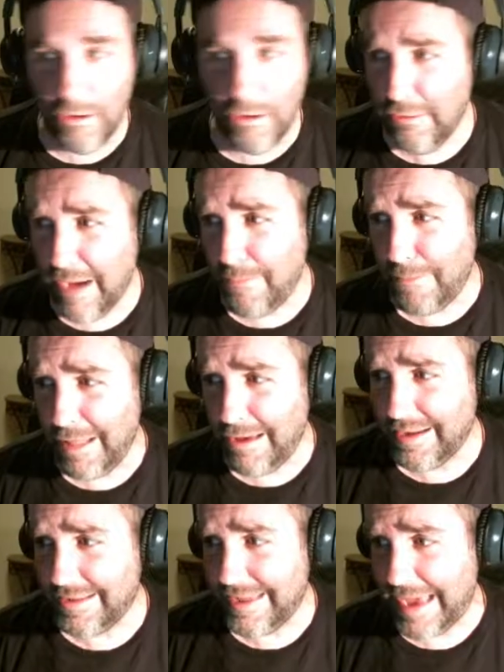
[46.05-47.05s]
Who
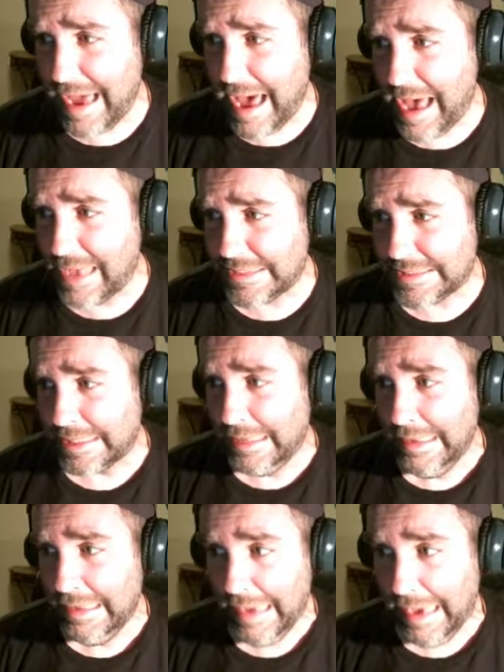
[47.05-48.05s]
uploaded
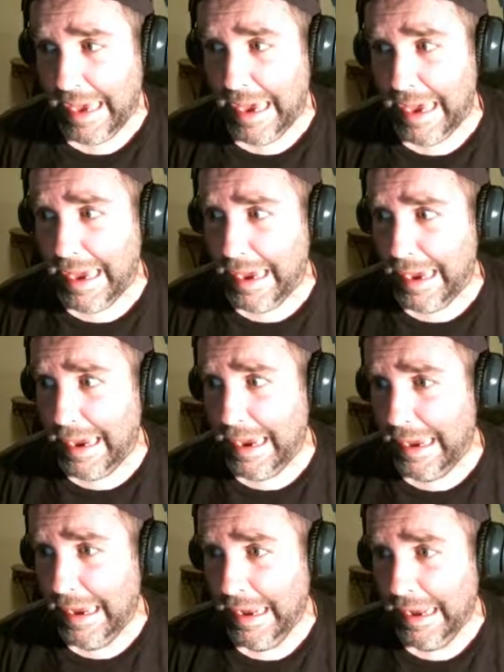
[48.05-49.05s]
this?
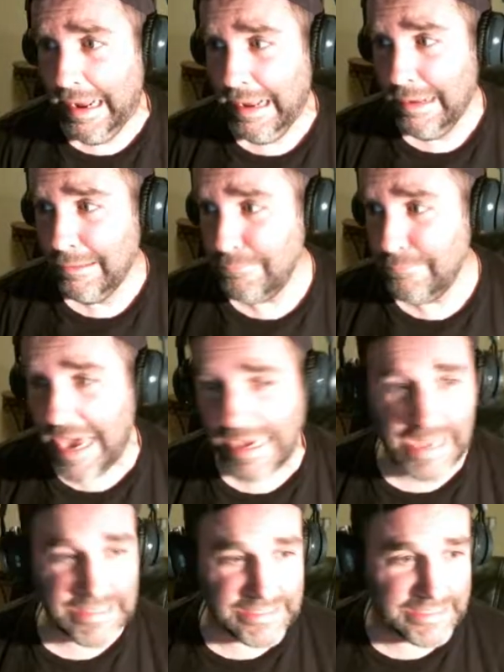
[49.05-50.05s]
Ow! It
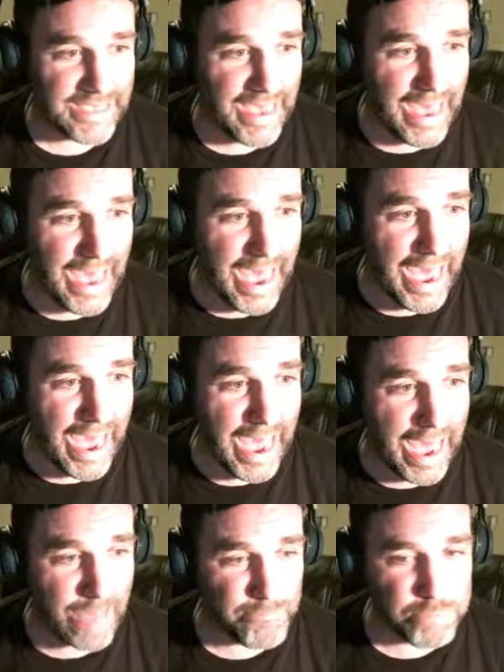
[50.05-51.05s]
can
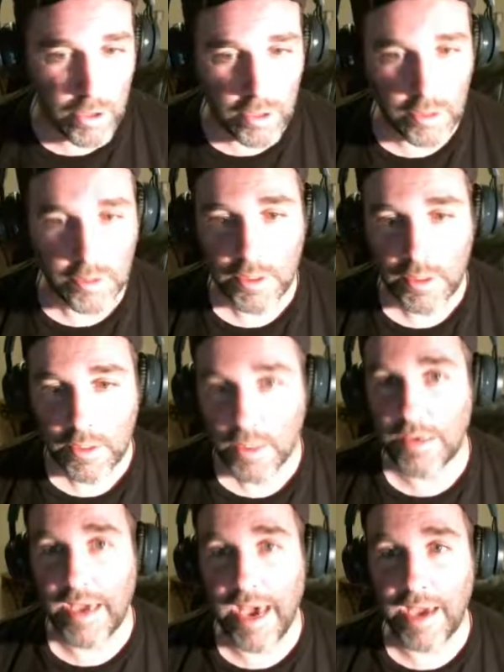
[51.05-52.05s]
stop!
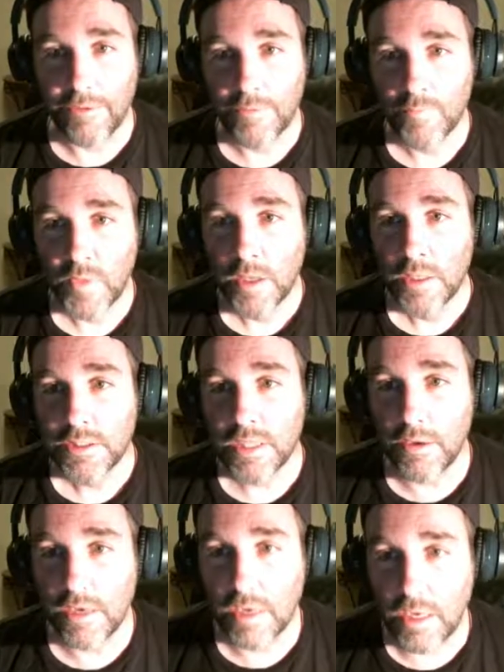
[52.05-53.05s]
Okay, so
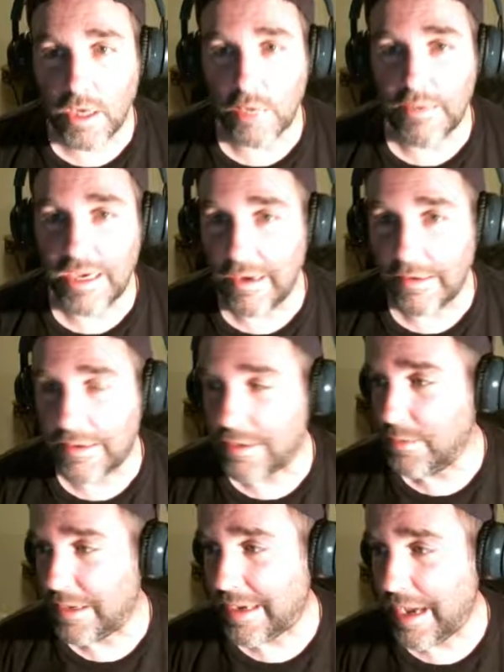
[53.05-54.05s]
I'm going to go to my YouTube
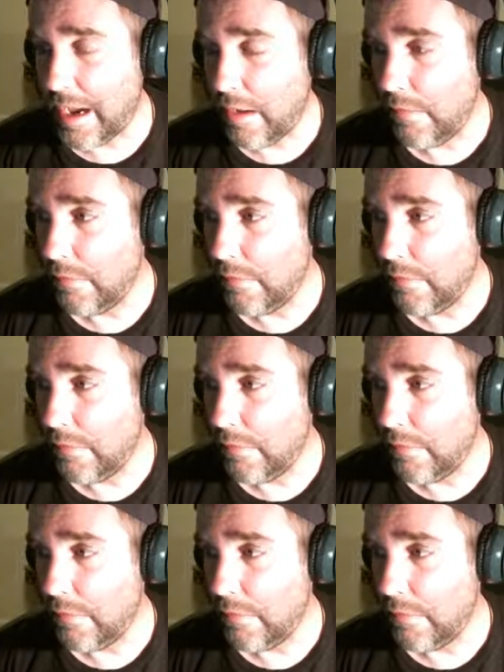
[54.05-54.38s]
account.